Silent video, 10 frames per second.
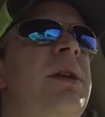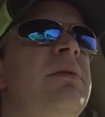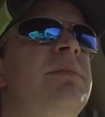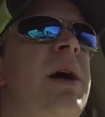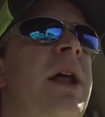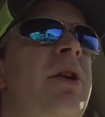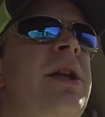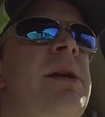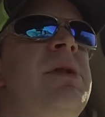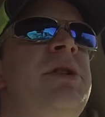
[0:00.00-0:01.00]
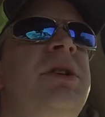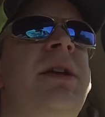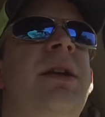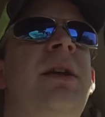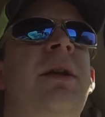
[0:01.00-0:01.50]
it was minor damage,
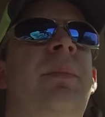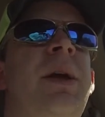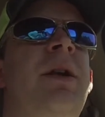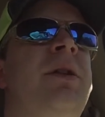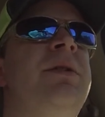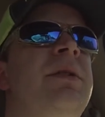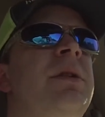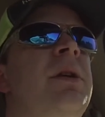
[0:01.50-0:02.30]
and it appears,